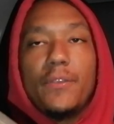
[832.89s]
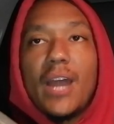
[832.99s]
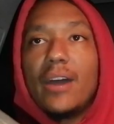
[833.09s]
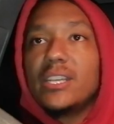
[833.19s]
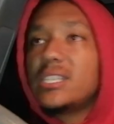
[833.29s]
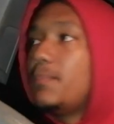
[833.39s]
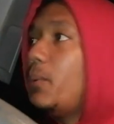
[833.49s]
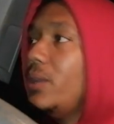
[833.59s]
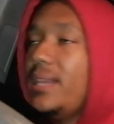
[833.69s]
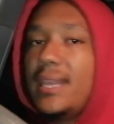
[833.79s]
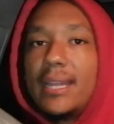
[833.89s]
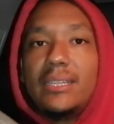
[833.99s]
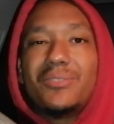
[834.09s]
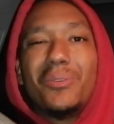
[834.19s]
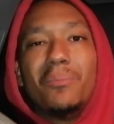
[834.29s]
You know how disappointing
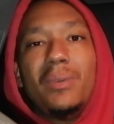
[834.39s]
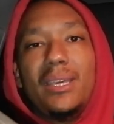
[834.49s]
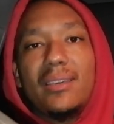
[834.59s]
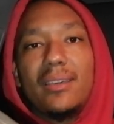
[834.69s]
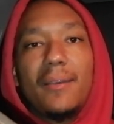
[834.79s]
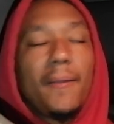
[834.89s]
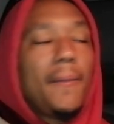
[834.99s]
that is for me.